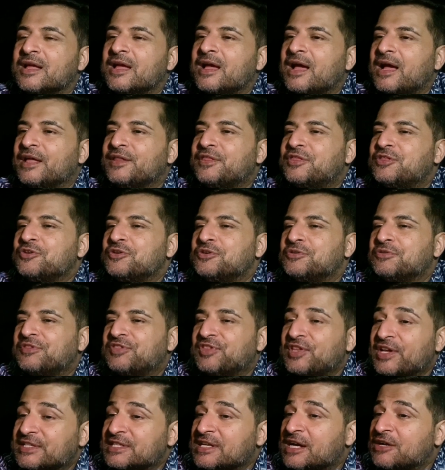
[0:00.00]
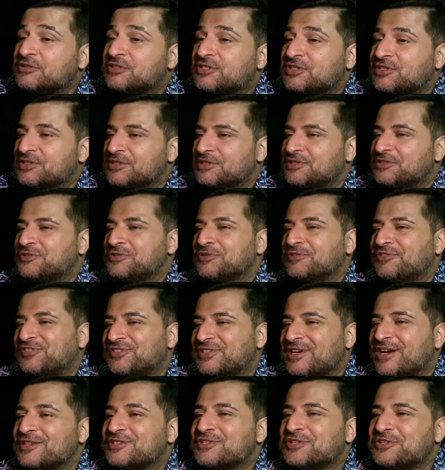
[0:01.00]
As you set out to
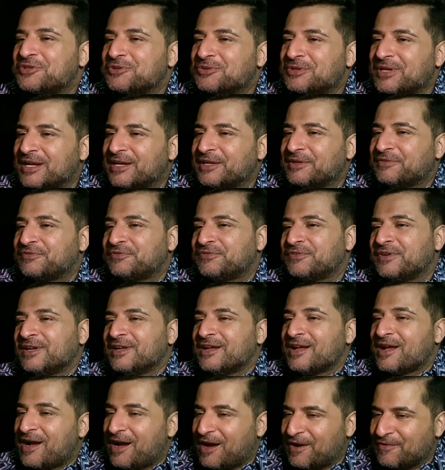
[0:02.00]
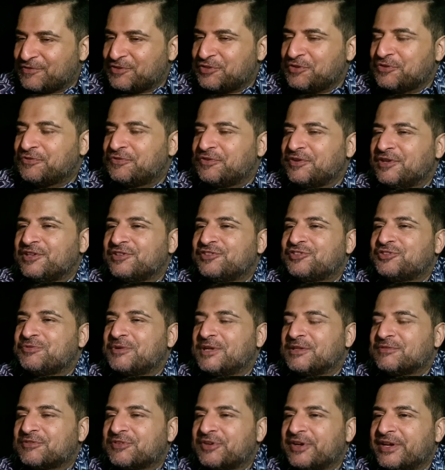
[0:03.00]
start a new life after you finished
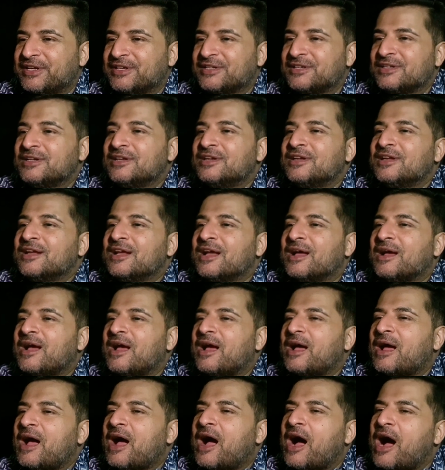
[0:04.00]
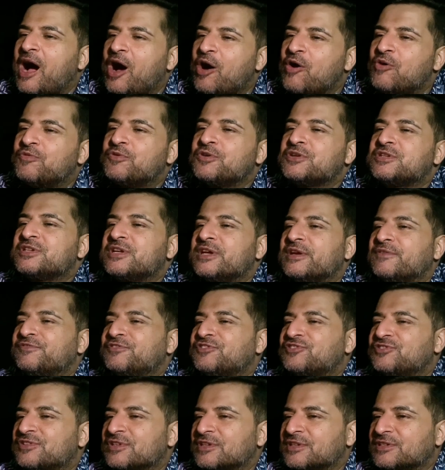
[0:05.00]
twelfth grade, how would have
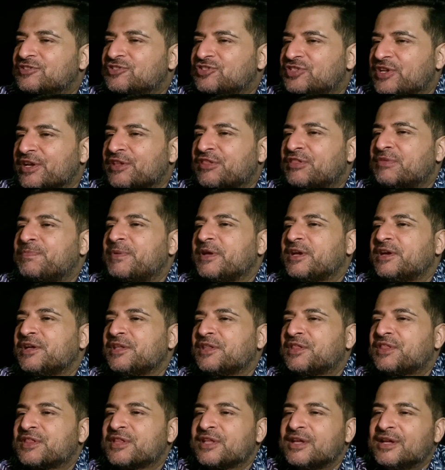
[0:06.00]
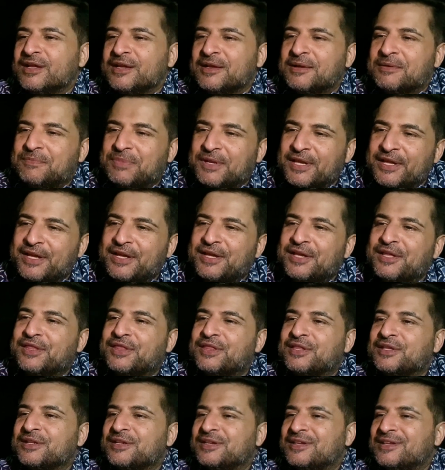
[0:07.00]
Shakespeare's
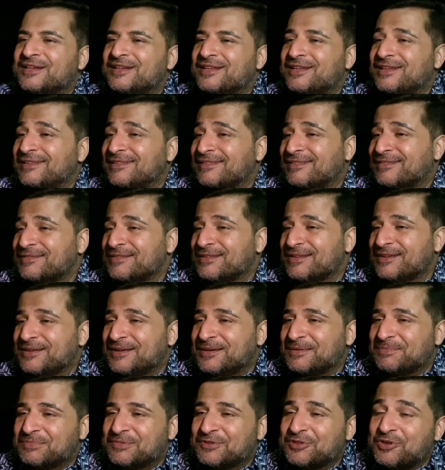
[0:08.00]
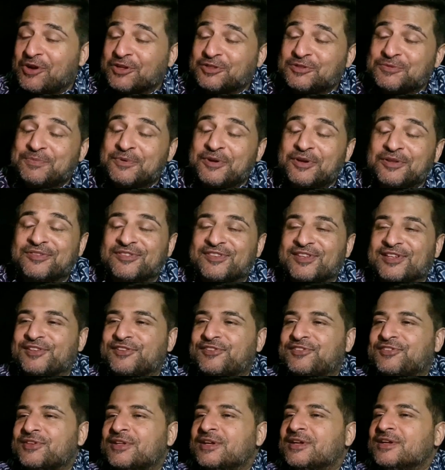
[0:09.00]
plays and his uh, thought
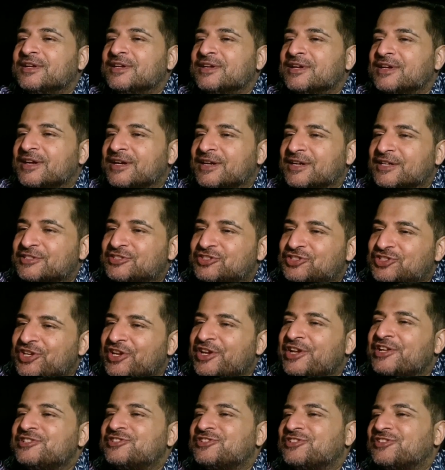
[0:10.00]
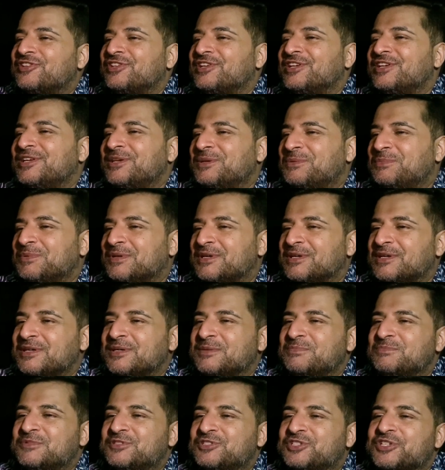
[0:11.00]
process uh, changed the
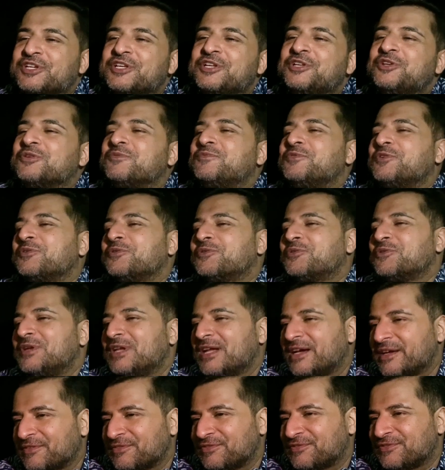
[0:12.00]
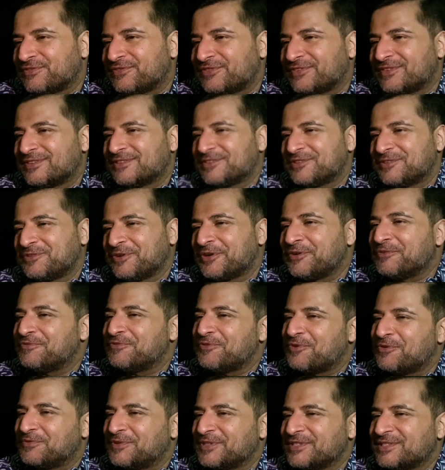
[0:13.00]
uh, journey of your own life going
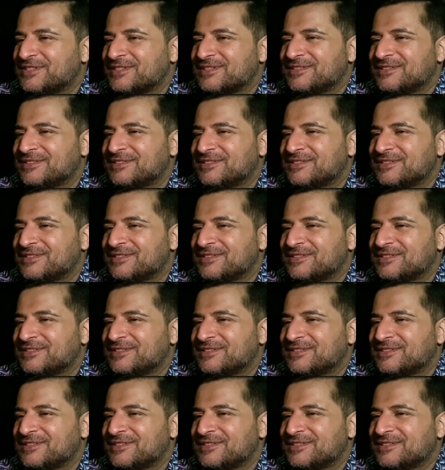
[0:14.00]
forward?